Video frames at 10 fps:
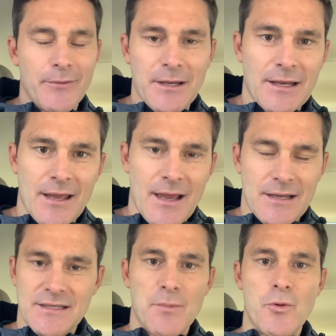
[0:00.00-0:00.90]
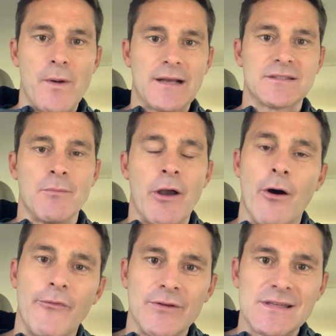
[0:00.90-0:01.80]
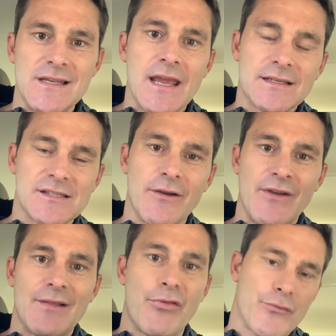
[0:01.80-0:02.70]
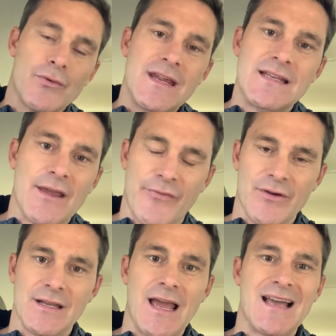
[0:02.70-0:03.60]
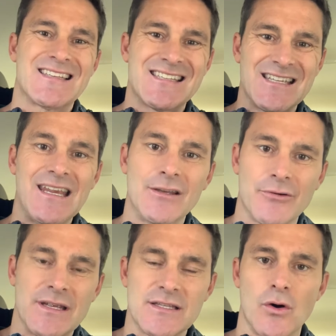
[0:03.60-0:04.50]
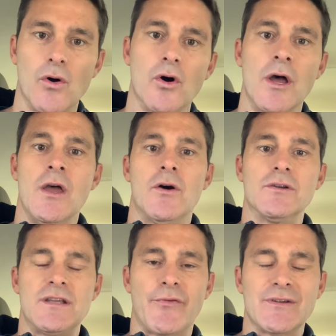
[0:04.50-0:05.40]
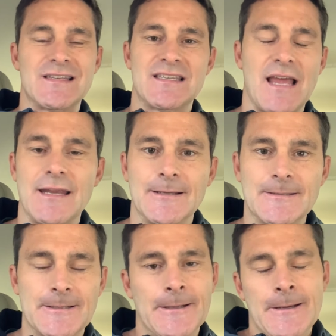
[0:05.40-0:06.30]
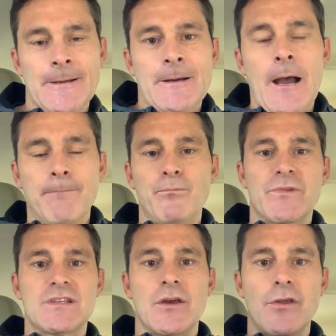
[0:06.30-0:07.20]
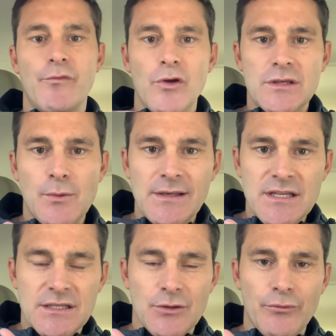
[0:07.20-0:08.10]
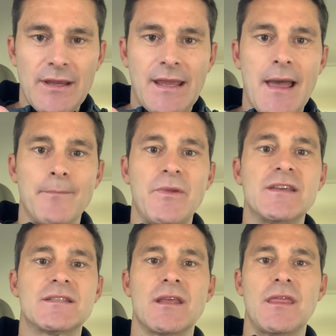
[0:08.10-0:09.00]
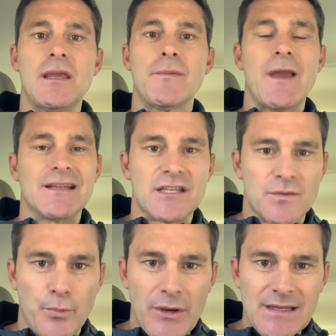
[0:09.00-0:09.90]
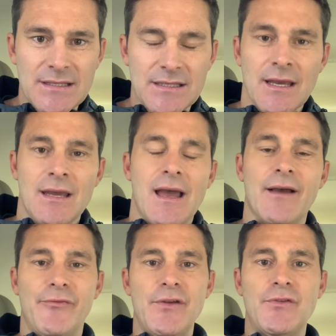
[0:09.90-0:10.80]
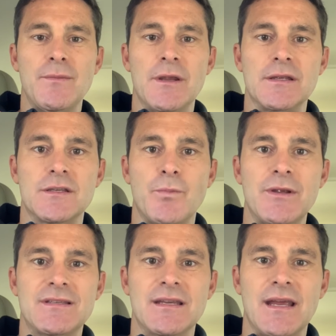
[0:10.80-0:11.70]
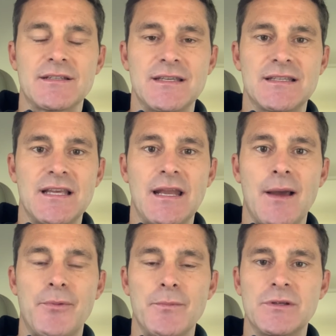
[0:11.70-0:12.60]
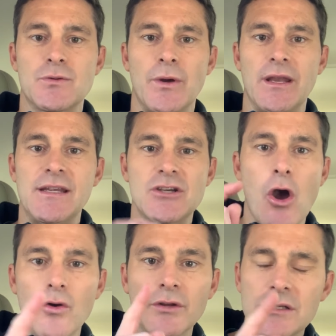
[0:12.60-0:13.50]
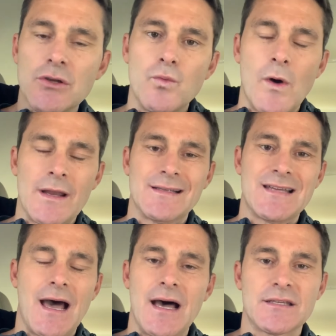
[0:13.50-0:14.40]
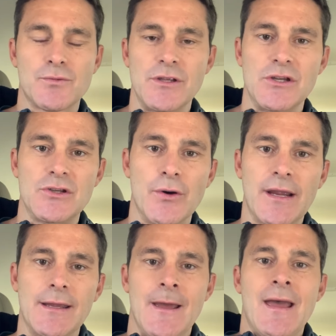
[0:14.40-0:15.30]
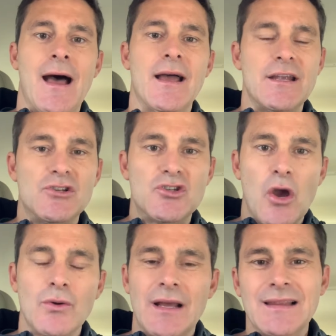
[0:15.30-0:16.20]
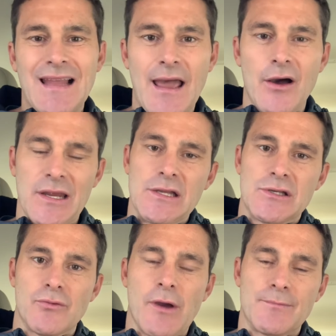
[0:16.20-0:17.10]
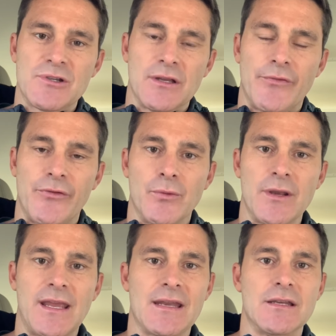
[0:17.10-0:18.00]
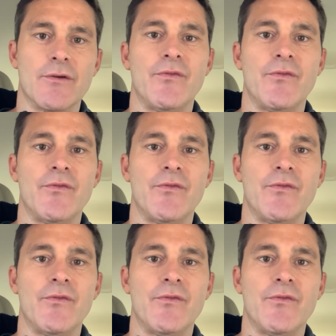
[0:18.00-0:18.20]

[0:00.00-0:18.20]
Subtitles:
I'm going to double back to my office next. So I've had 3 different sceneries or different settings. So the first one, just to recap, is to think about sprints, 50-minute sprints, and actually stand up in between each. Only do one task when you're doing it, and don't allow interruption if you want to get into